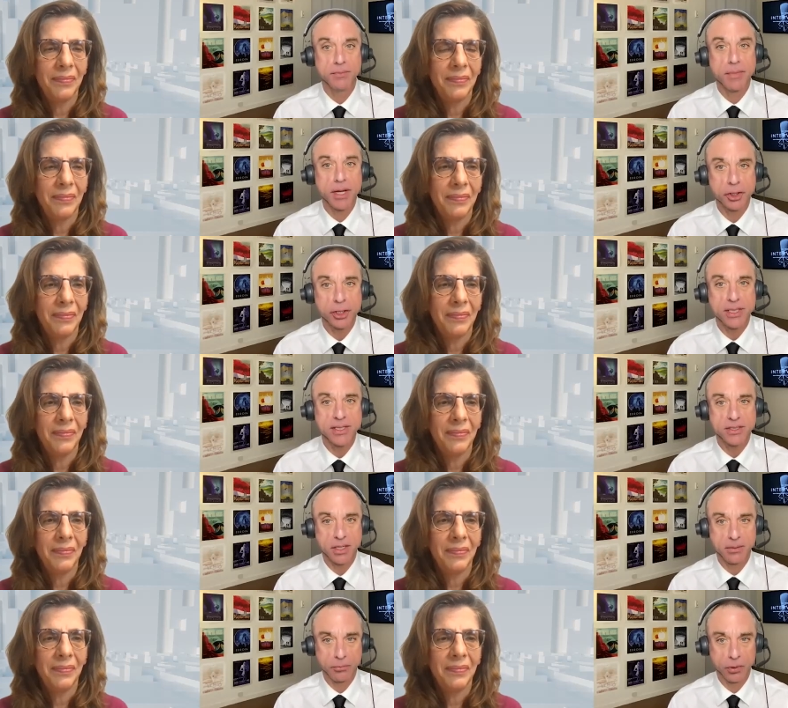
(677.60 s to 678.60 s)
Speaker 1: You mentioned
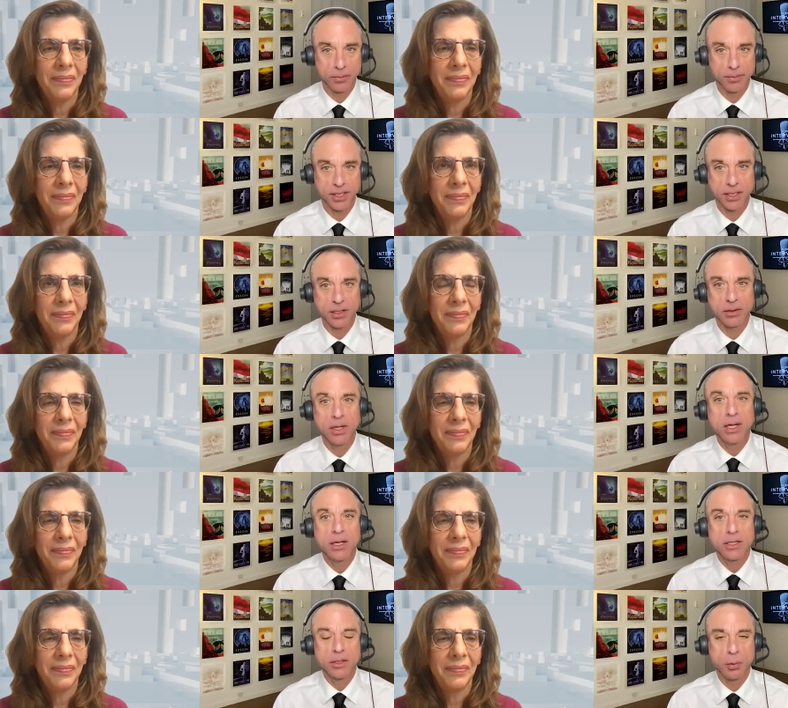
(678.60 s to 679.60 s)
these a moment ago.
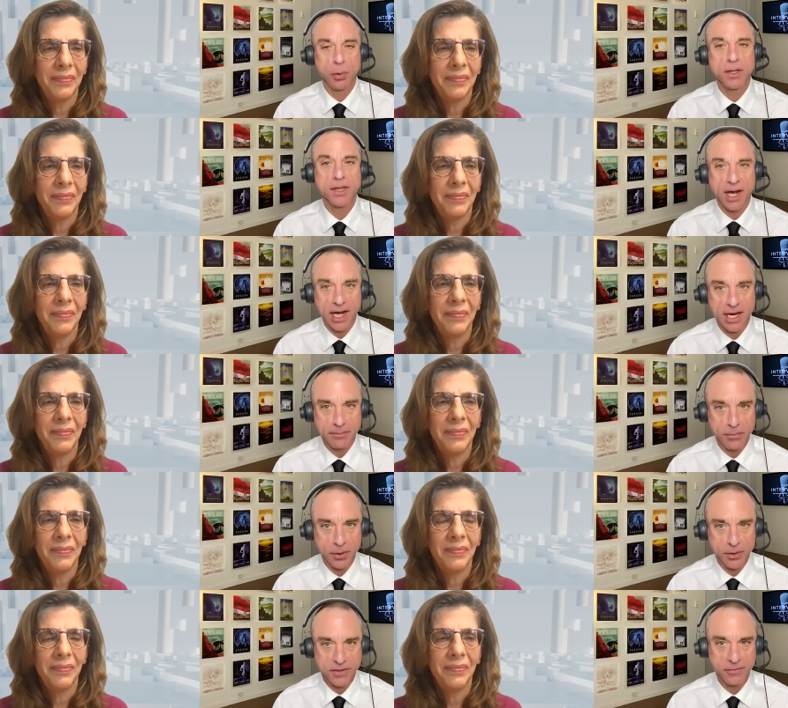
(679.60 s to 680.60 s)
The one that I am
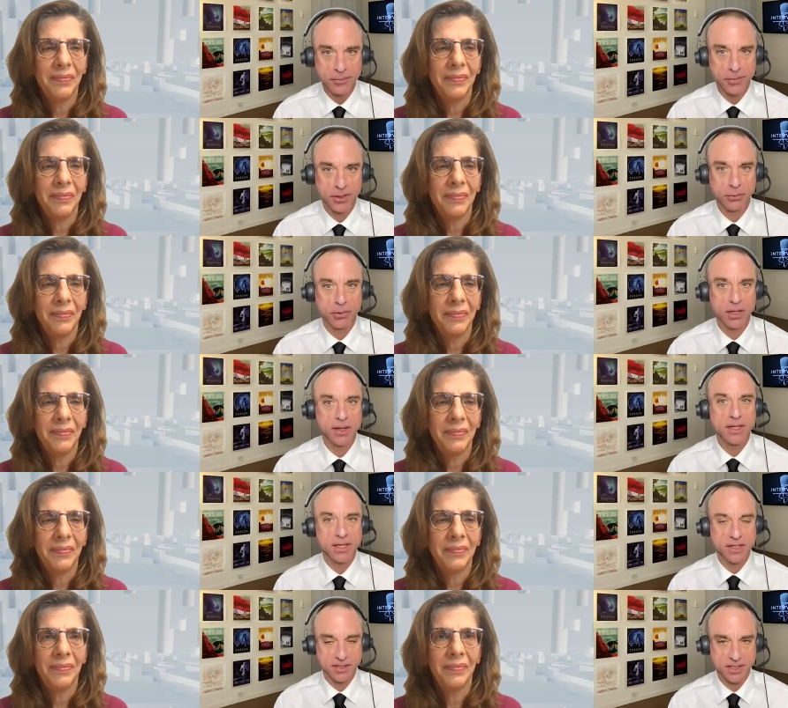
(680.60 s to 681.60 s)
most familiar with
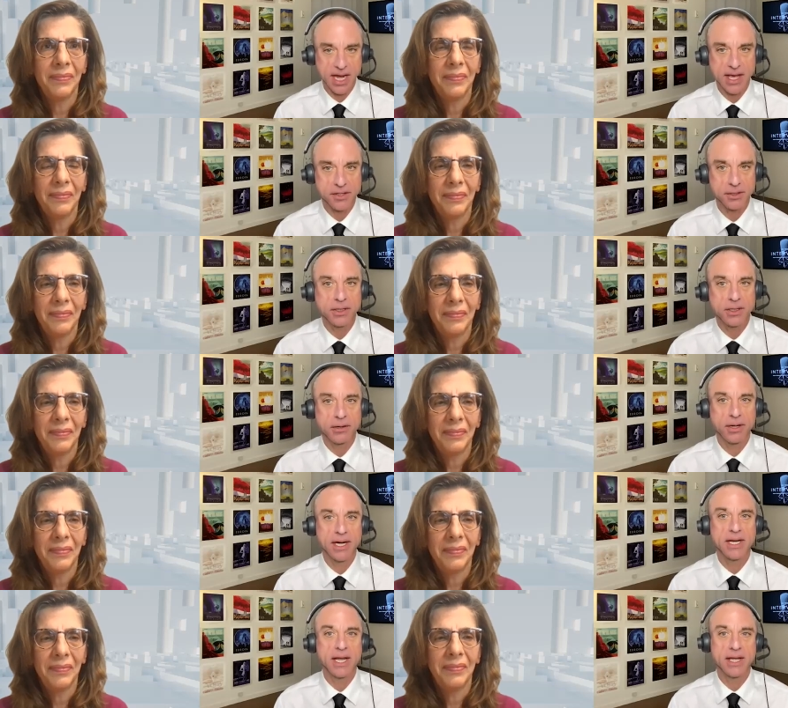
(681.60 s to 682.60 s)
is Tether,
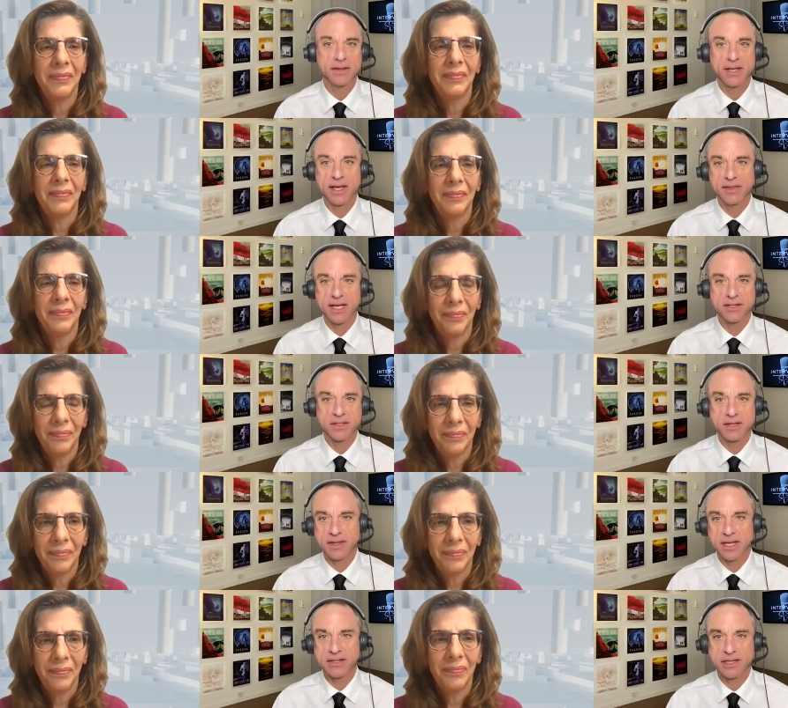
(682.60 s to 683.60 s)
right? And
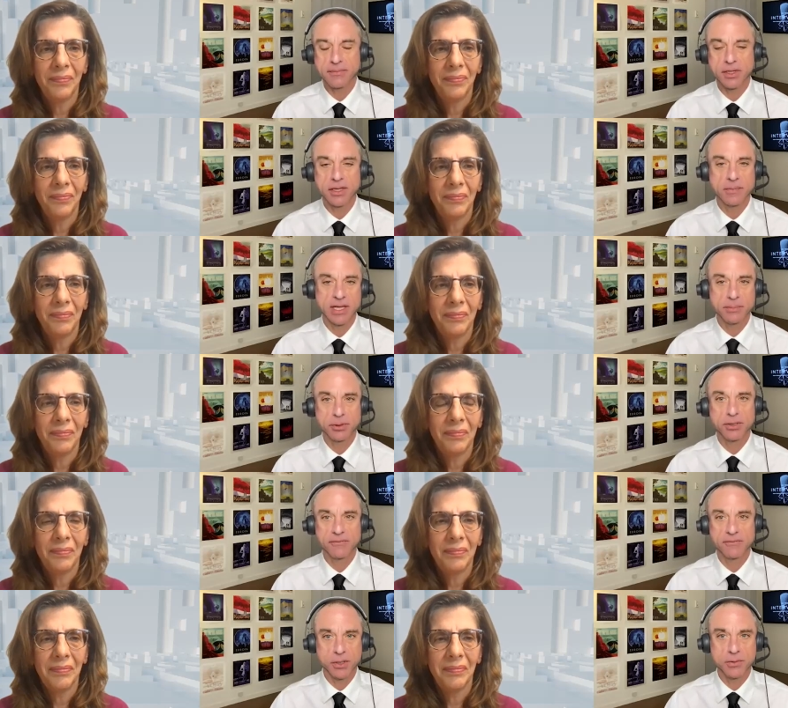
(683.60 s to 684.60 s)
that's something that people
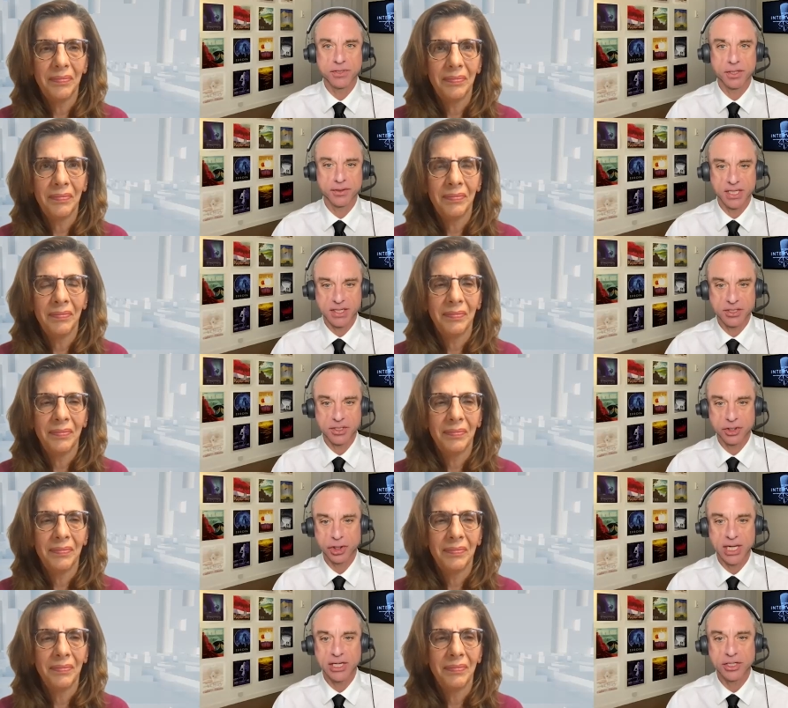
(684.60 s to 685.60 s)
have used on the
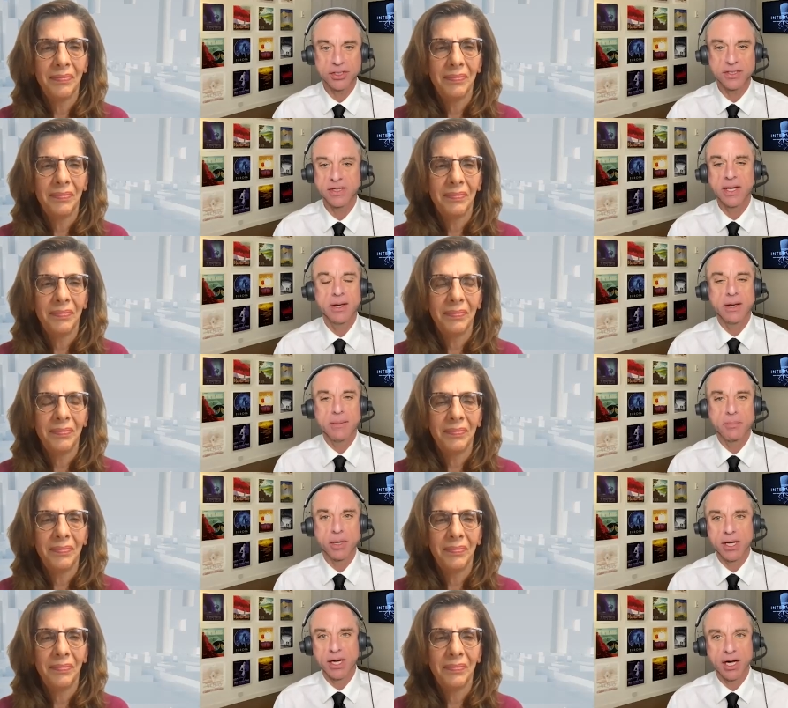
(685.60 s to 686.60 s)
exchanges,
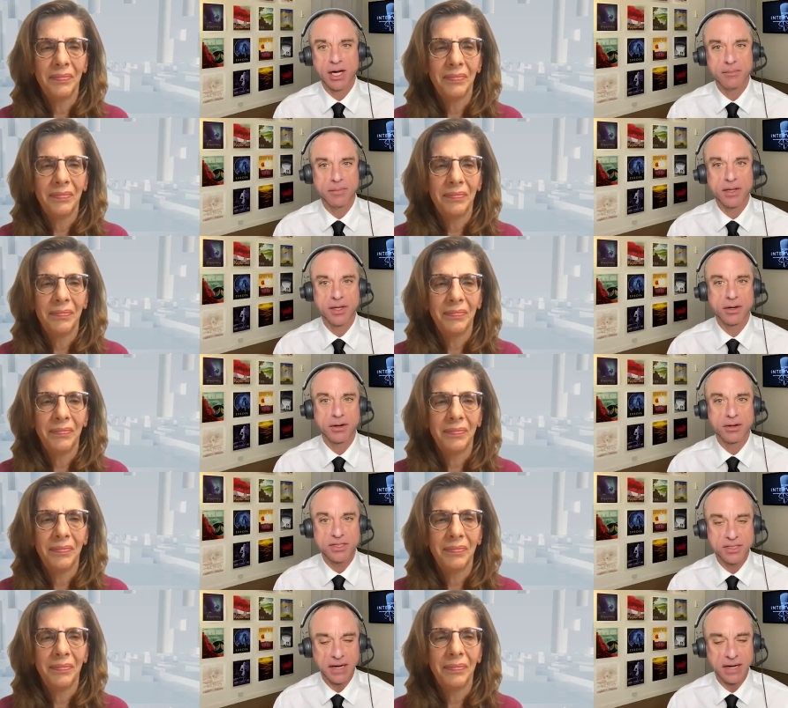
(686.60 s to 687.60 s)
but there
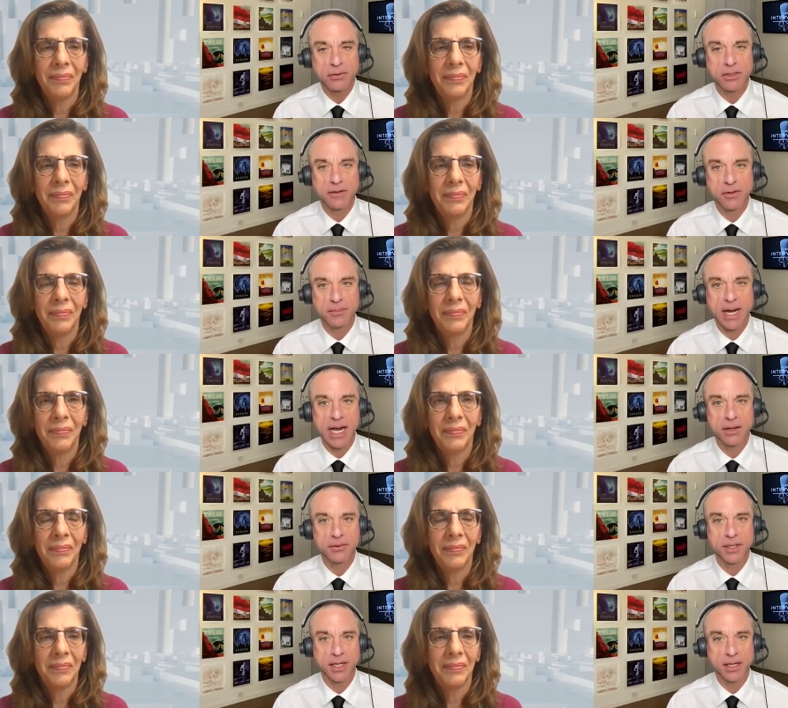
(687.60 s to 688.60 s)
are several of them
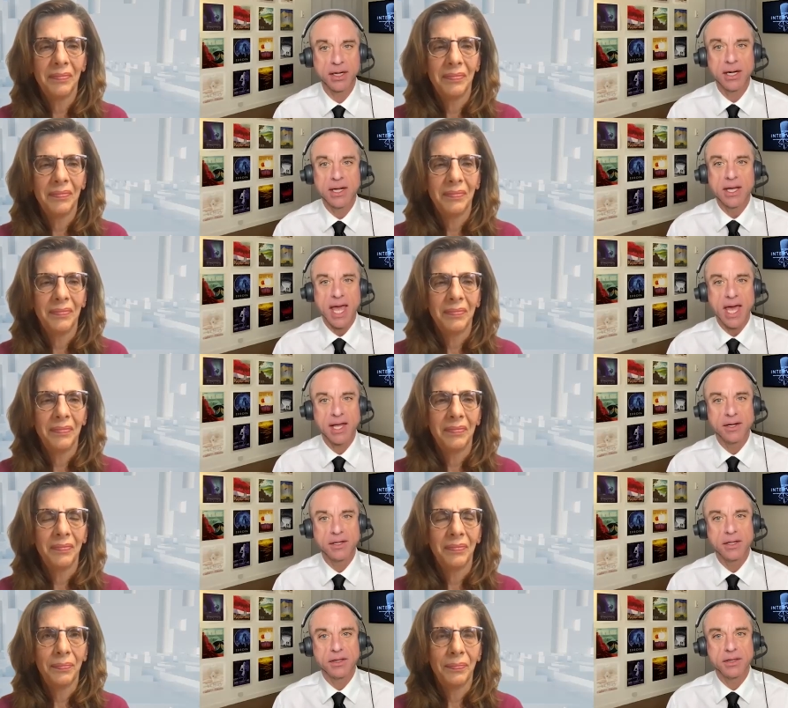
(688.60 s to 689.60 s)
out there. And